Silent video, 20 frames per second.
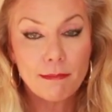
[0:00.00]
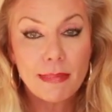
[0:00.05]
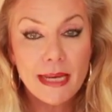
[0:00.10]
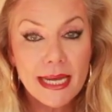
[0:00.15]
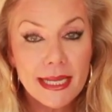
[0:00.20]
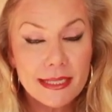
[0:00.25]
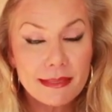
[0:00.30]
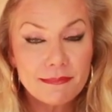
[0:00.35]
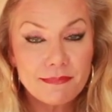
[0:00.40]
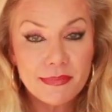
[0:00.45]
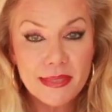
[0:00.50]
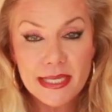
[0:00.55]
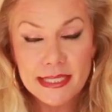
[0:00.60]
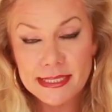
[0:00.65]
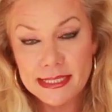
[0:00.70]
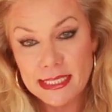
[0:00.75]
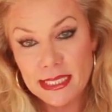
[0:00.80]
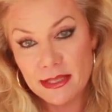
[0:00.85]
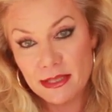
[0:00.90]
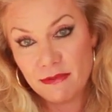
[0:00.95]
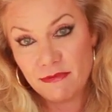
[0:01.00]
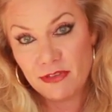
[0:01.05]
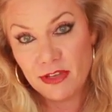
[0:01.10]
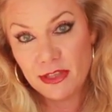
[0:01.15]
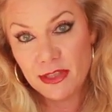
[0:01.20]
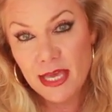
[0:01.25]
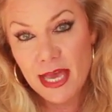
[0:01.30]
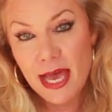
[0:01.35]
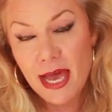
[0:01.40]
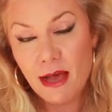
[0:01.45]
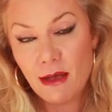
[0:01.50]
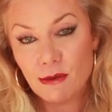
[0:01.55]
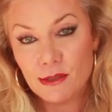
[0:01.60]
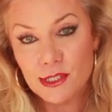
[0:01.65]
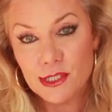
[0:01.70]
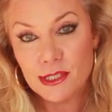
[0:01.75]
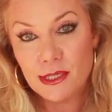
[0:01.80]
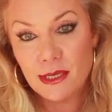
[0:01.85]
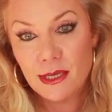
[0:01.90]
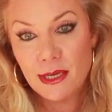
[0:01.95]
but it's in the fifth
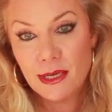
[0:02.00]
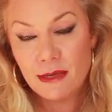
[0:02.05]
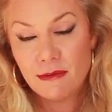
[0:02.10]
house.